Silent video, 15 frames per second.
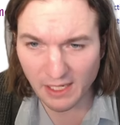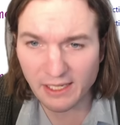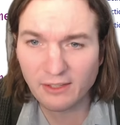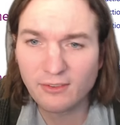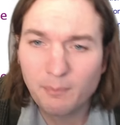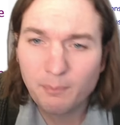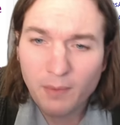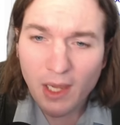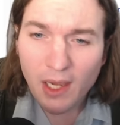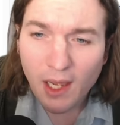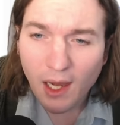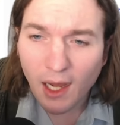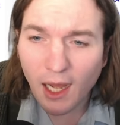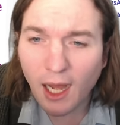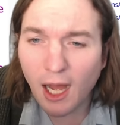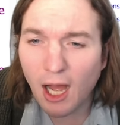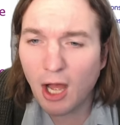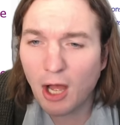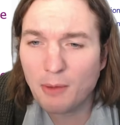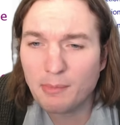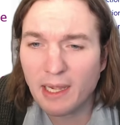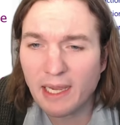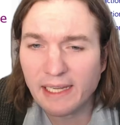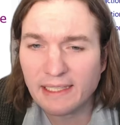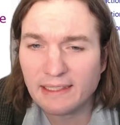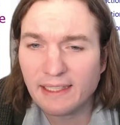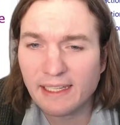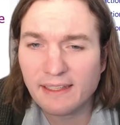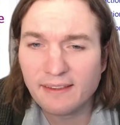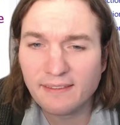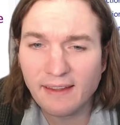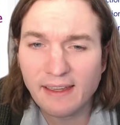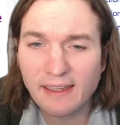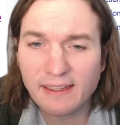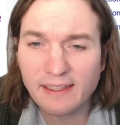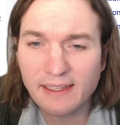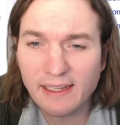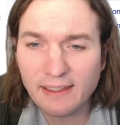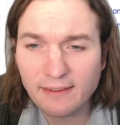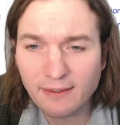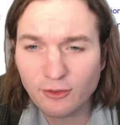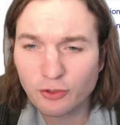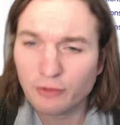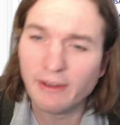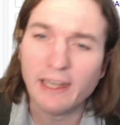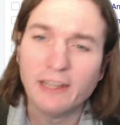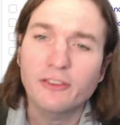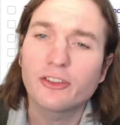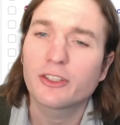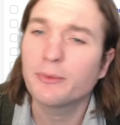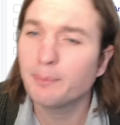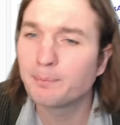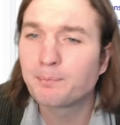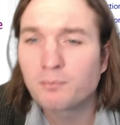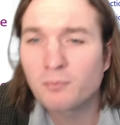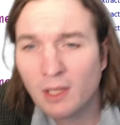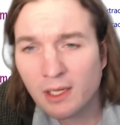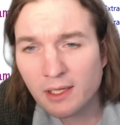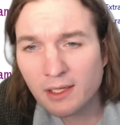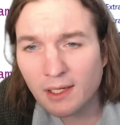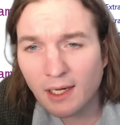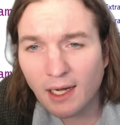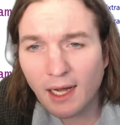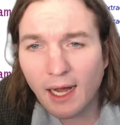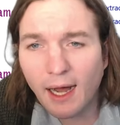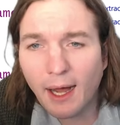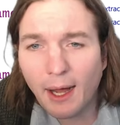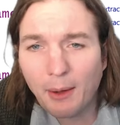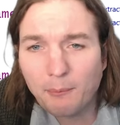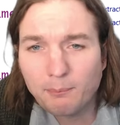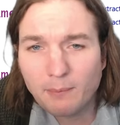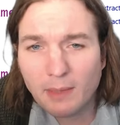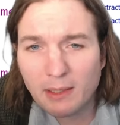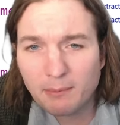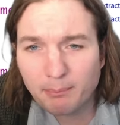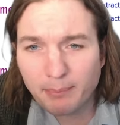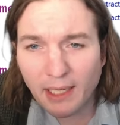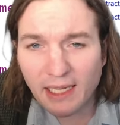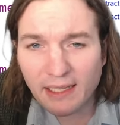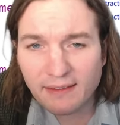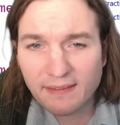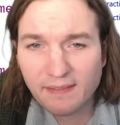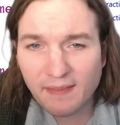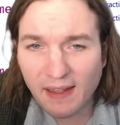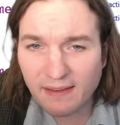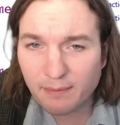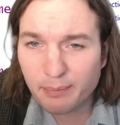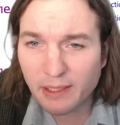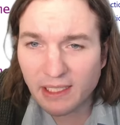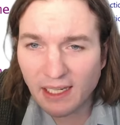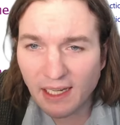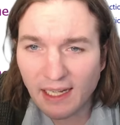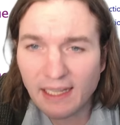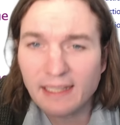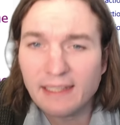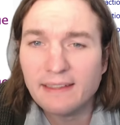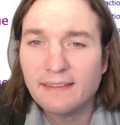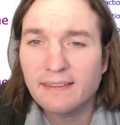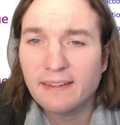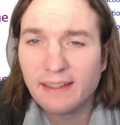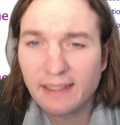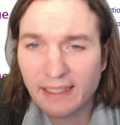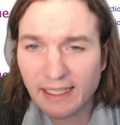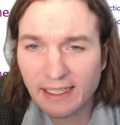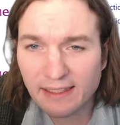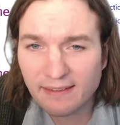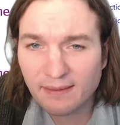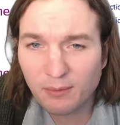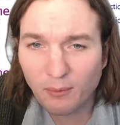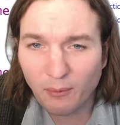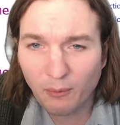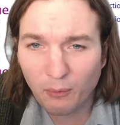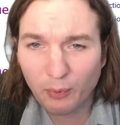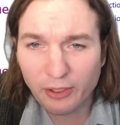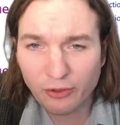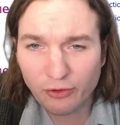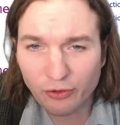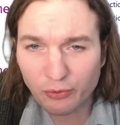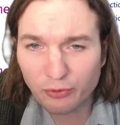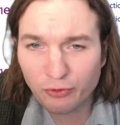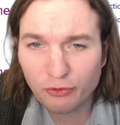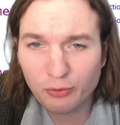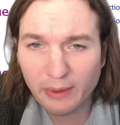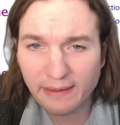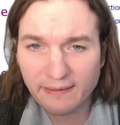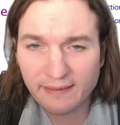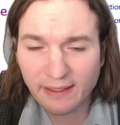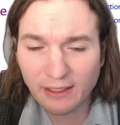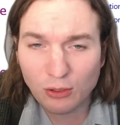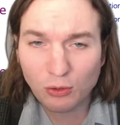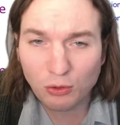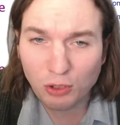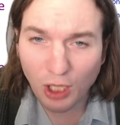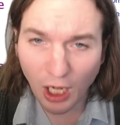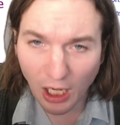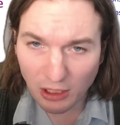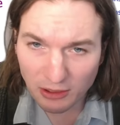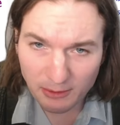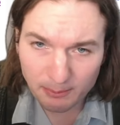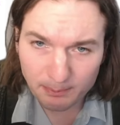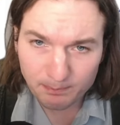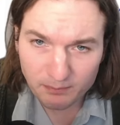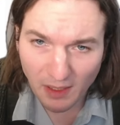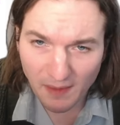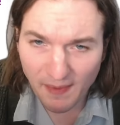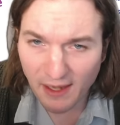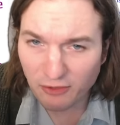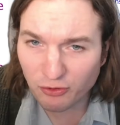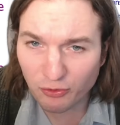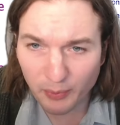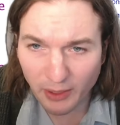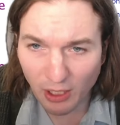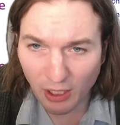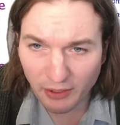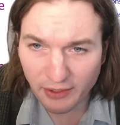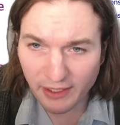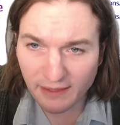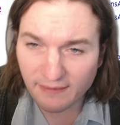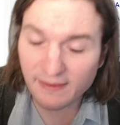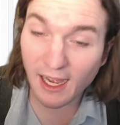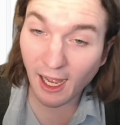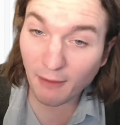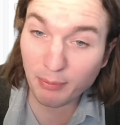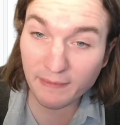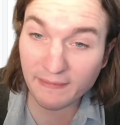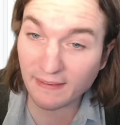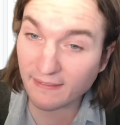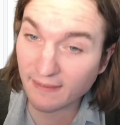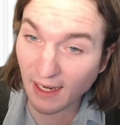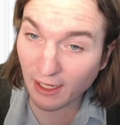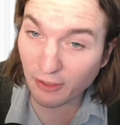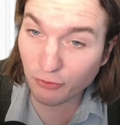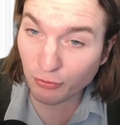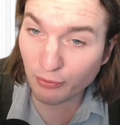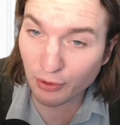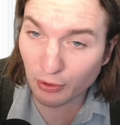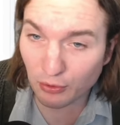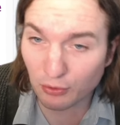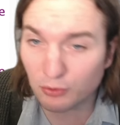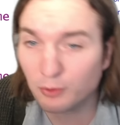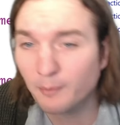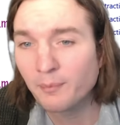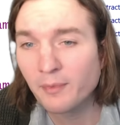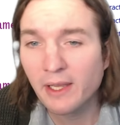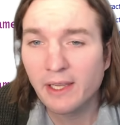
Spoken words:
It is a length 10 integer vector. But that's because it reduced to a single column, and that's just what R does. The opposite's not true.